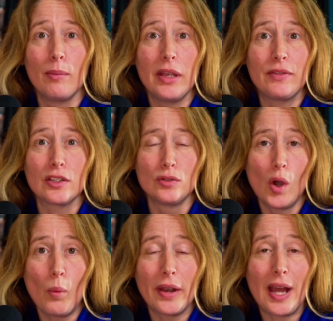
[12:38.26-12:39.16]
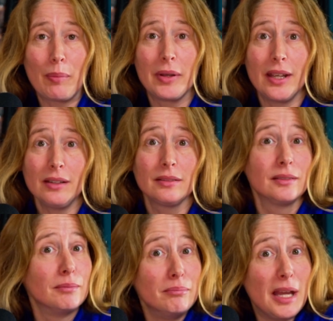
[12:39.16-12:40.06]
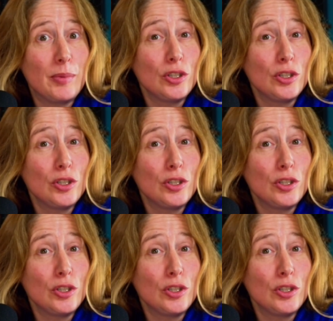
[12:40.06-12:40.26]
If there's not one happening, maybe